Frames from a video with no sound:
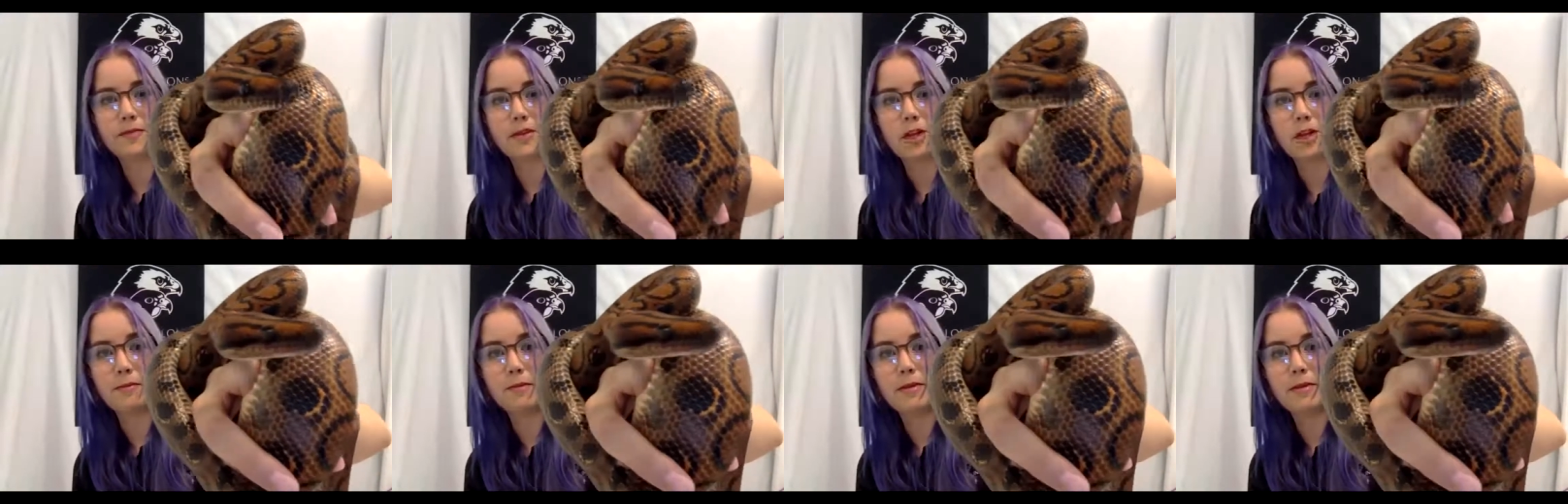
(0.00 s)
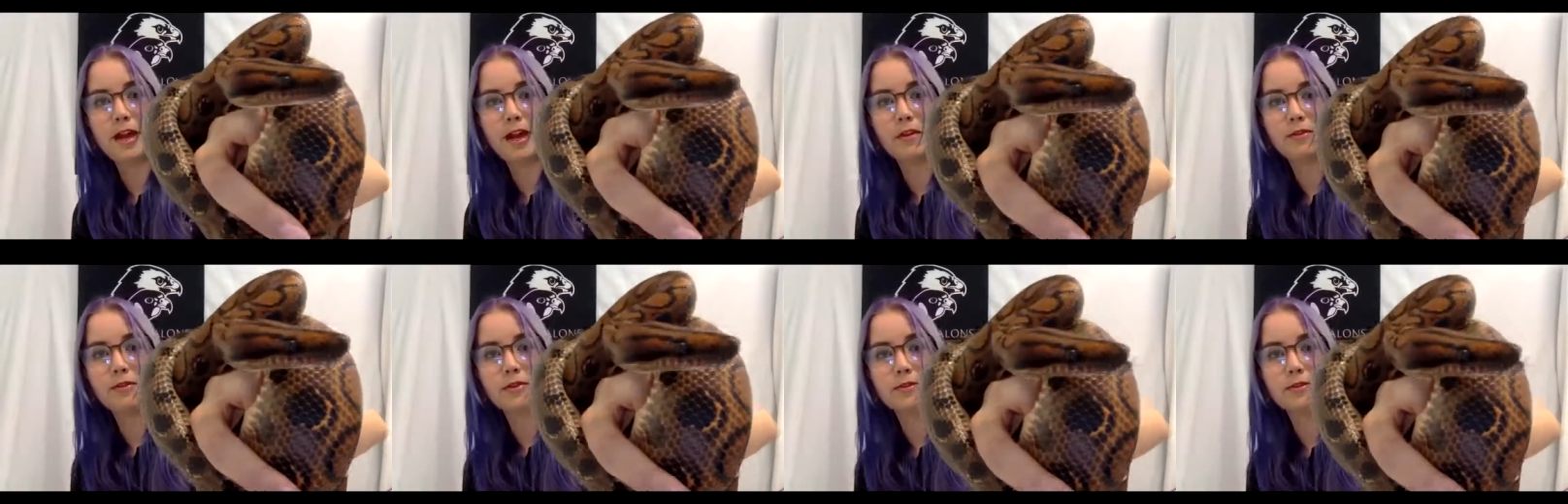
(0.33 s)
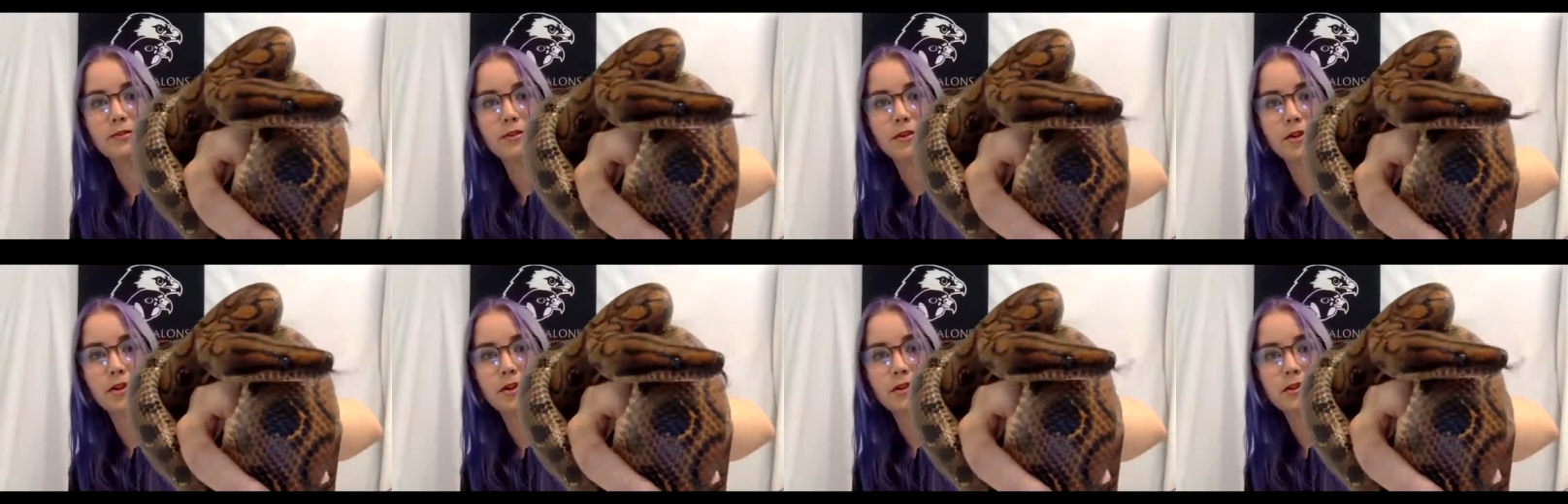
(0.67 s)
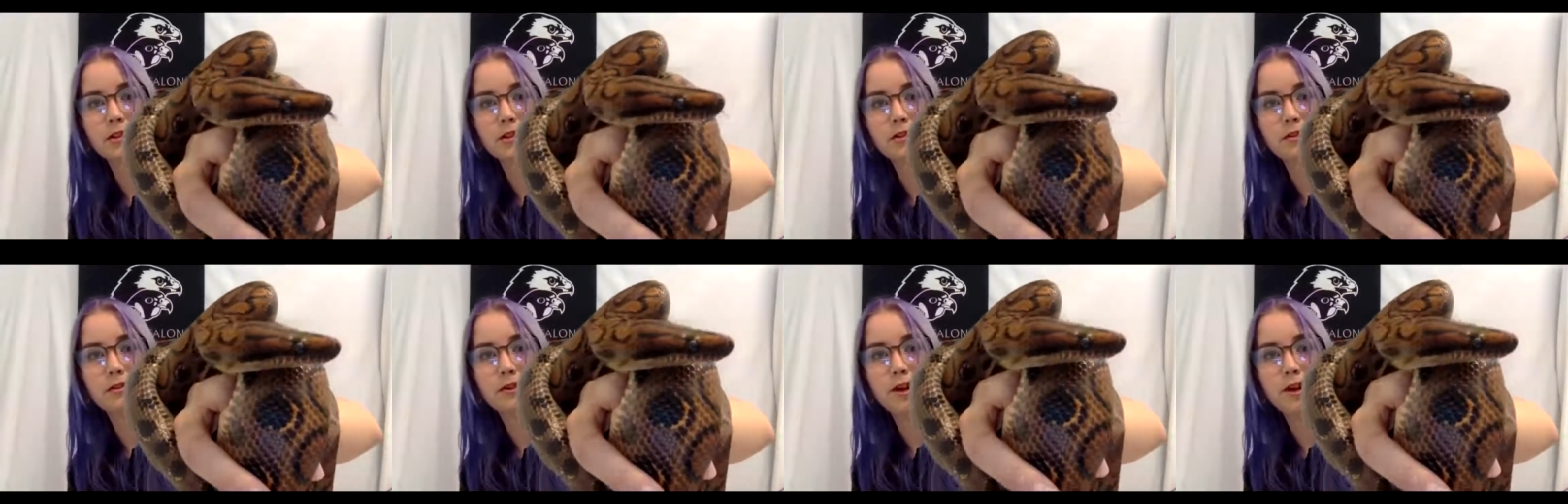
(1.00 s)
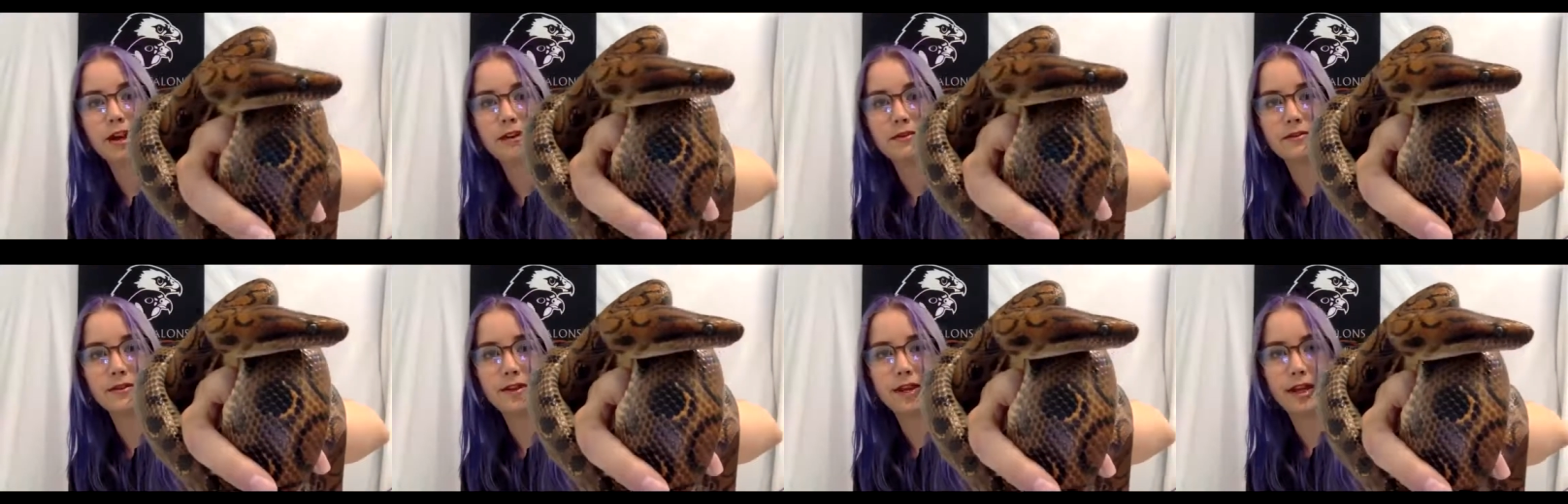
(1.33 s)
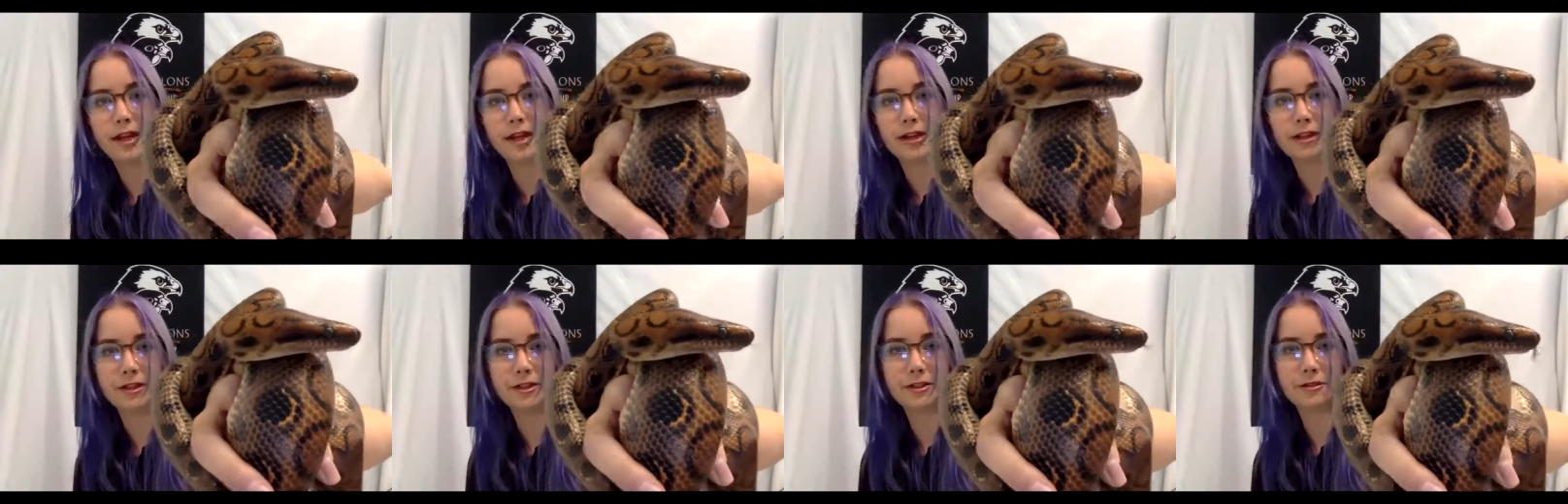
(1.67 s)
amount for her to thrive
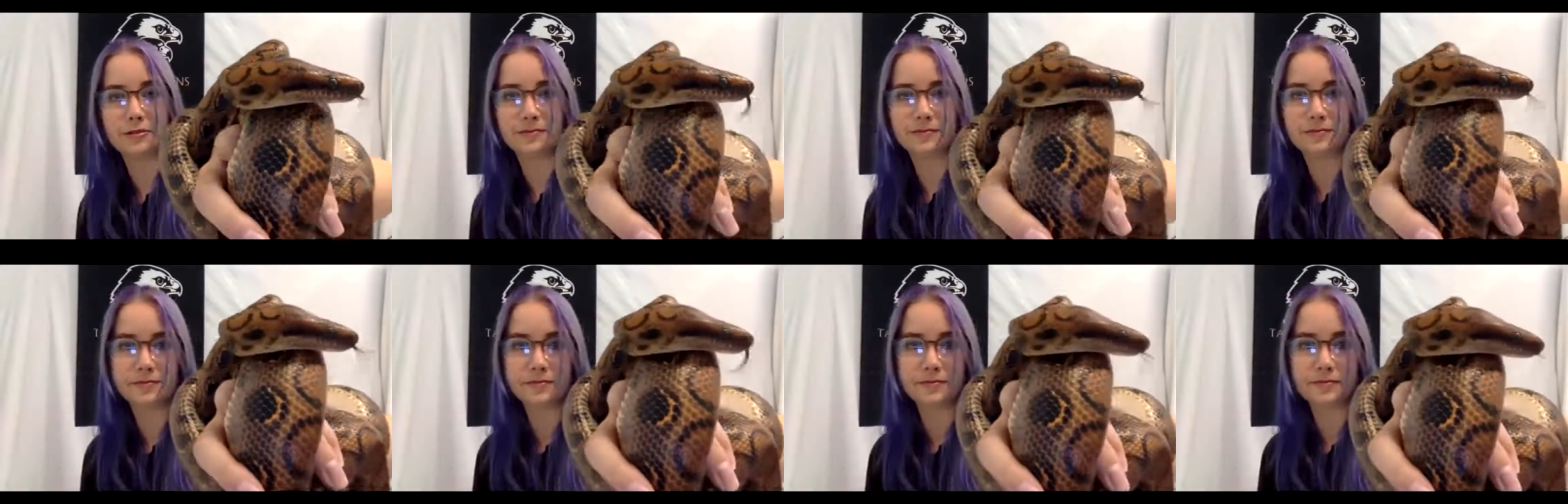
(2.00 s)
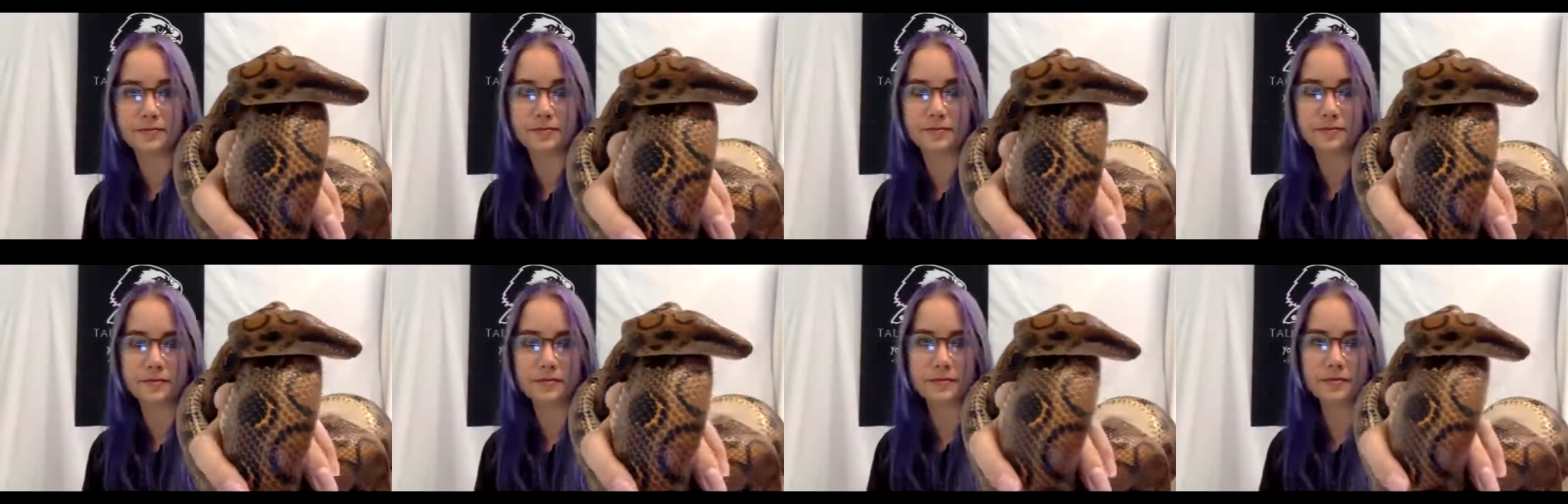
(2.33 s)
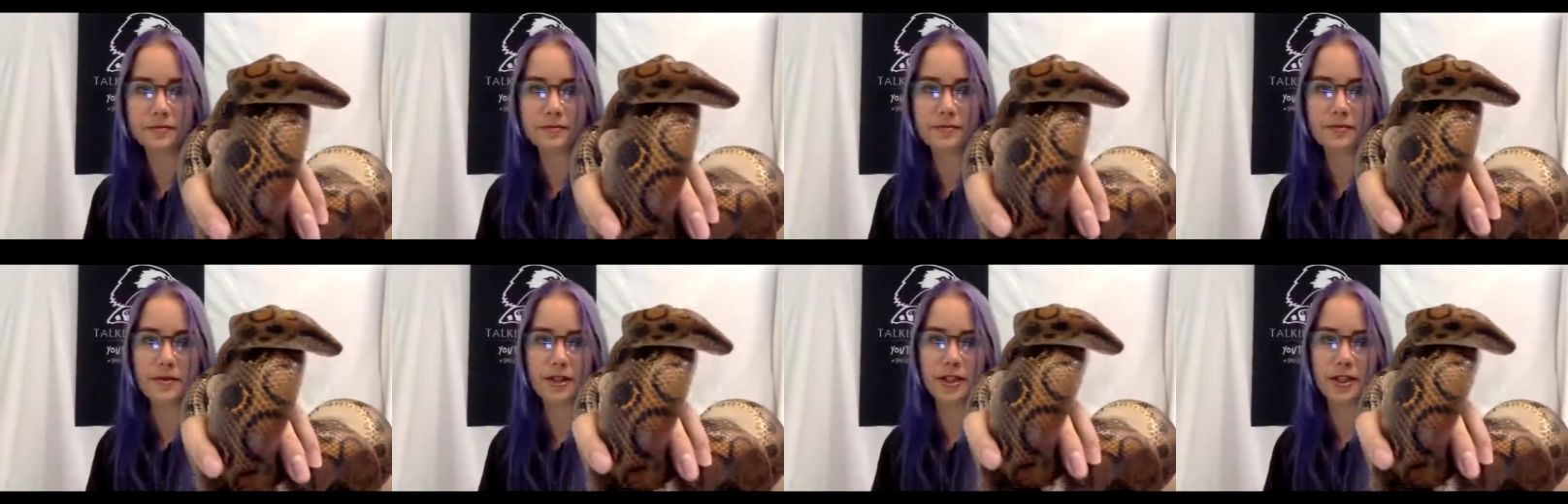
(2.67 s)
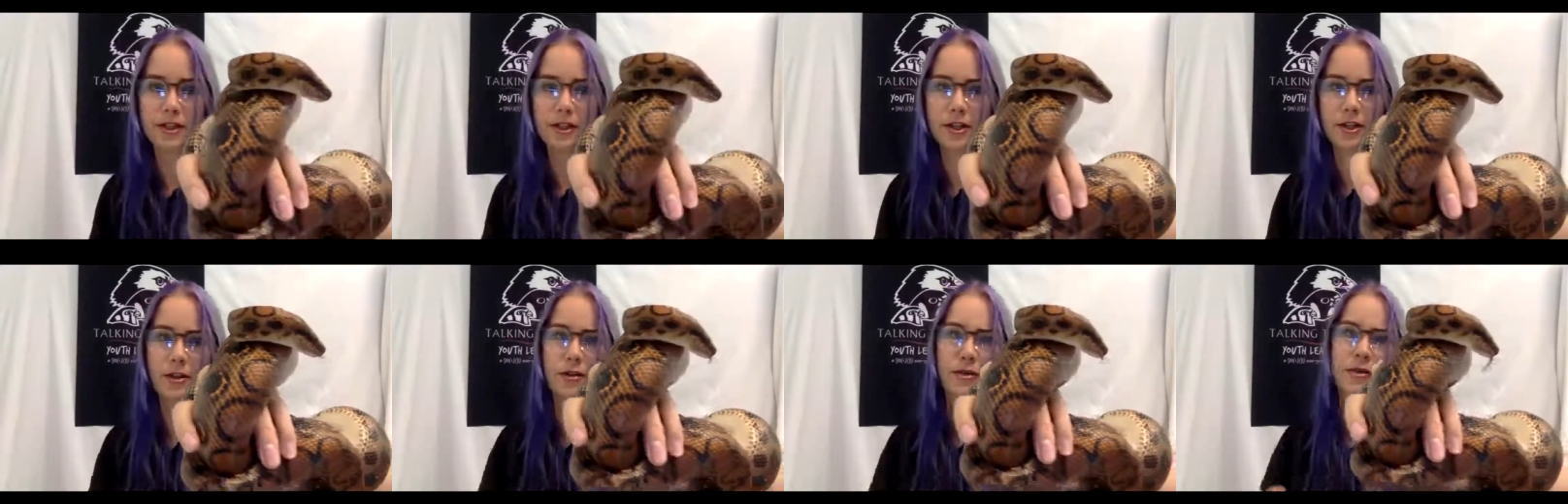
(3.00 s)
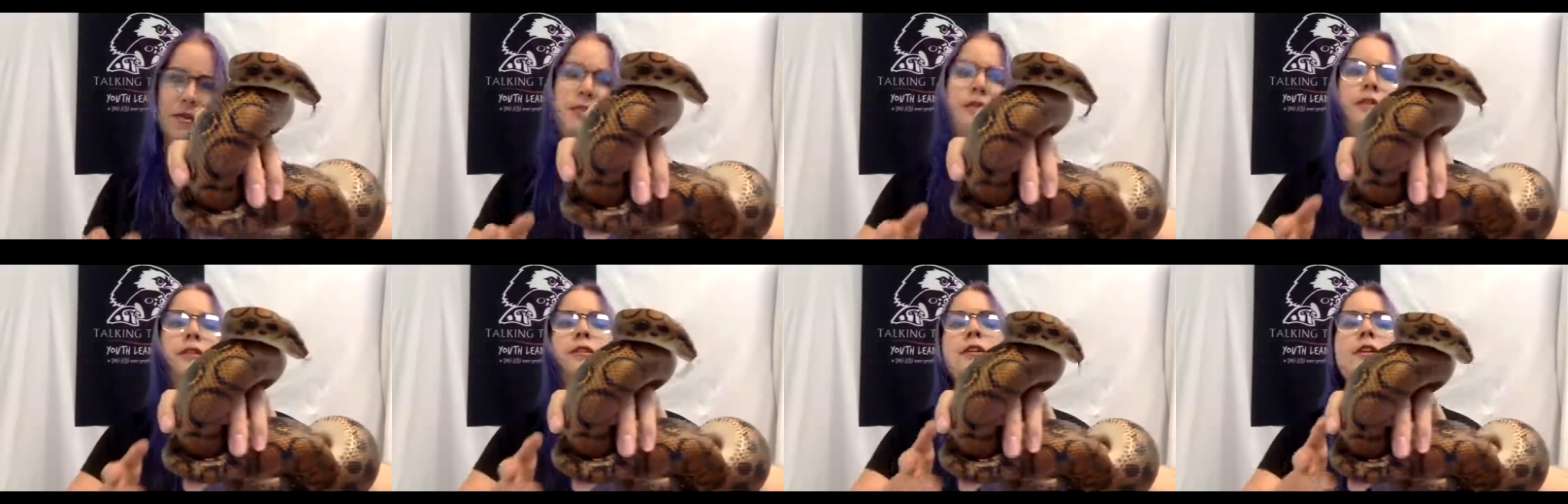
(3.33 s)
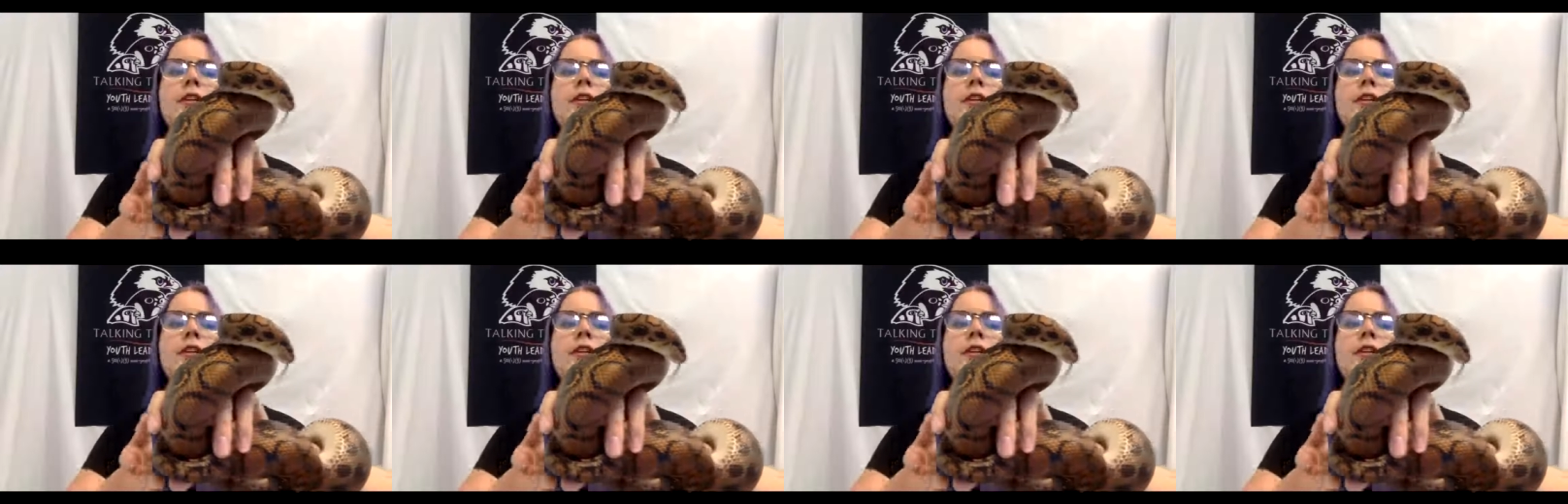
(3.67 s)
at. So